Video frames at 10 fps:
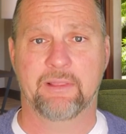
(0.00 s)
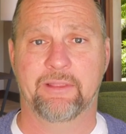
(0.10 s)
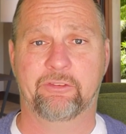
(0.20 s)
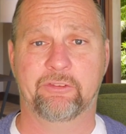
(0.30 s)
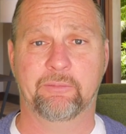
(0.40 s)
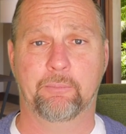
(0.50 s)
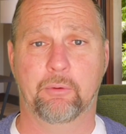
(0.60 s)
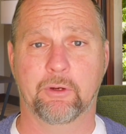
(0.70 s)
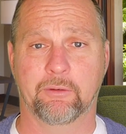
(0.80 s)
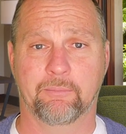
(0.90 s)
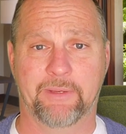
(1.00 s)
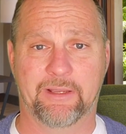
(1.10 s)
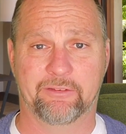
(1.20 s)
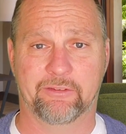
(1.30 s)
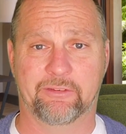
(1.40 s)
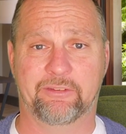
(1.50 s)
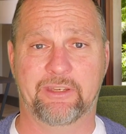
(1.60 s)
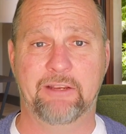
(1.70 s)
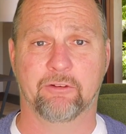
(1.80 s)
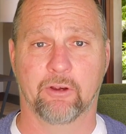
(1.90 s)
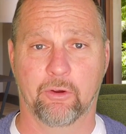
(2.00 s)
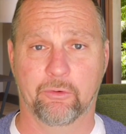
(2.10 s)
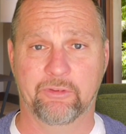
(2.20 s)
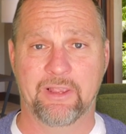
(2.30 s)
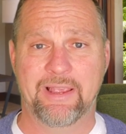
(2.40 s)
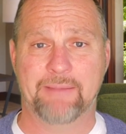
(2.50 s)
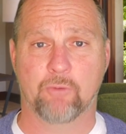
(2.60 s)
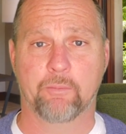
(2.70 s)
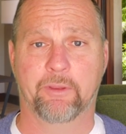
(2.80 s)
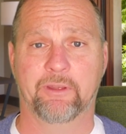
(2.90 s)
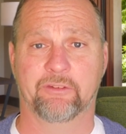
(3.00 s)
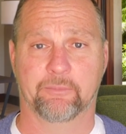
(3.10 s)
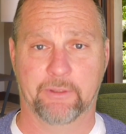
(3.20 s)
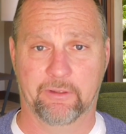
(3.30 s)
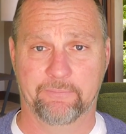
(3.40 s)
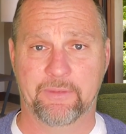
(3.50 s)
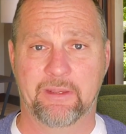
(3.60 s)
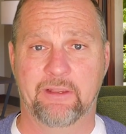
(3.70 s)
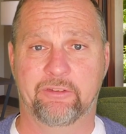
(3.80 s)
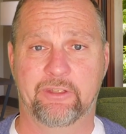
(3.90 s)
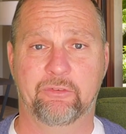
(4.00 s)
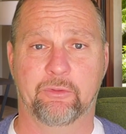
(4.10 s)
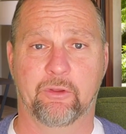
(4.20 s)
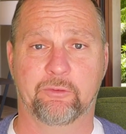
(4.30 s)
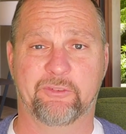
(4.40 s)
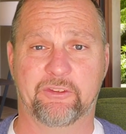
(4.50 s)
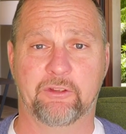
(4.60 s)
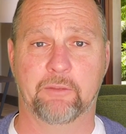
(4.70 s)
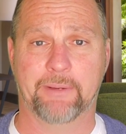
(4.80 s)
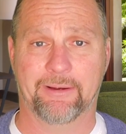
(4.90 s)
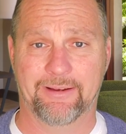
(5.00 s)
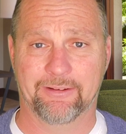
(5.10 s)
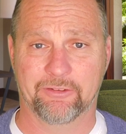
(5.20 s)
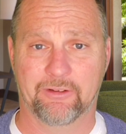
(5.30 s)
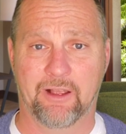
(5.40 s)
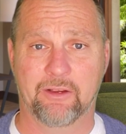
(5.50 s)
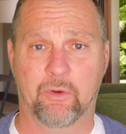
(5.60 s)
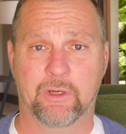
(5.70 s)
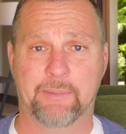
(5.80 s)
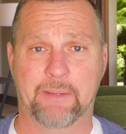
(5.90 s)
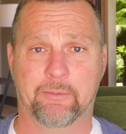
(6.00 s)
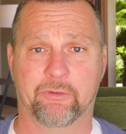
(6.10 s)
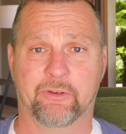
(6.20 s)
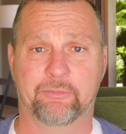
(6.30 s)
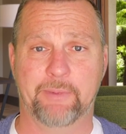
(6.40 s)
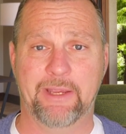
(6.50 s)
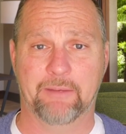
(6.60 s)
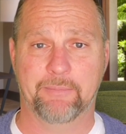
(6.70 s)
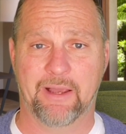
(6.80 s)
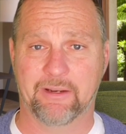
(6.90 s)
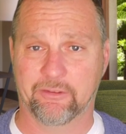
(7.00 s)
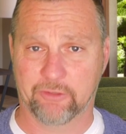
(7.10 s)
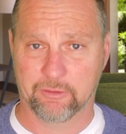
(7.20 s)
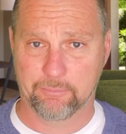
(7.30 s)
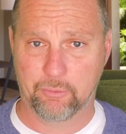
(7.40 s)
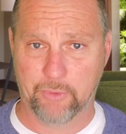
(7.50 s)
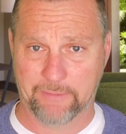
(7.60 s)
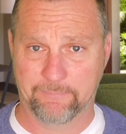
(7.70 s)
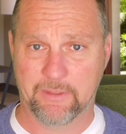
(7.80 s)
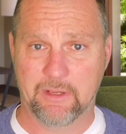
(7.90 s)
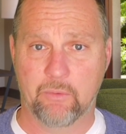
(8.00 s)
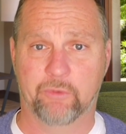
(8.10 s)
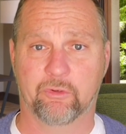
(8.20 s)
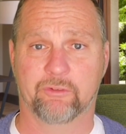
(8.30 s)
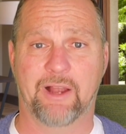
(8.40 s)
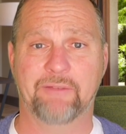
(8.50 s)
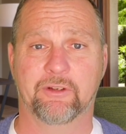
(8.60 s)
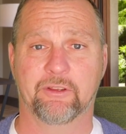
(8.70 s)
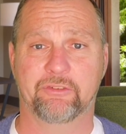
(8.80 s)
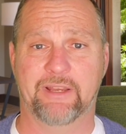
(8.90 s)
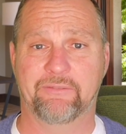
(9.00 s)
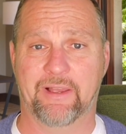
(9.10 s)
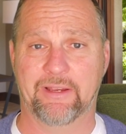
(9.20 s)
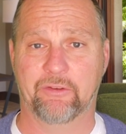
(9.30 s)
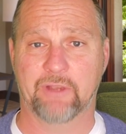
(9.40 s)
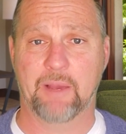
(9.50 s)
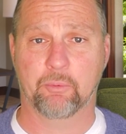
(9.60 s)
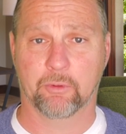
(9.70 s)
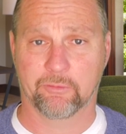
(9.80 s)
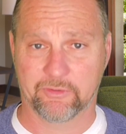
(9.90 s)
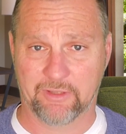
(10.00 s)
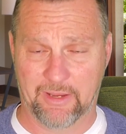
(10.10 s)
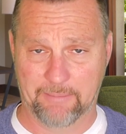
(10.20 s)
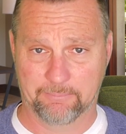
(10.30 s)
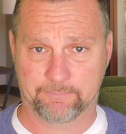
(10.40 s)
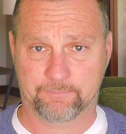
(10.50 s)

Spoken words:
This is important because as a city grows and more buildings are built, cities with those physical barriers are not going to be able to expand beyond a certain point, which will drive real estate values upward over time.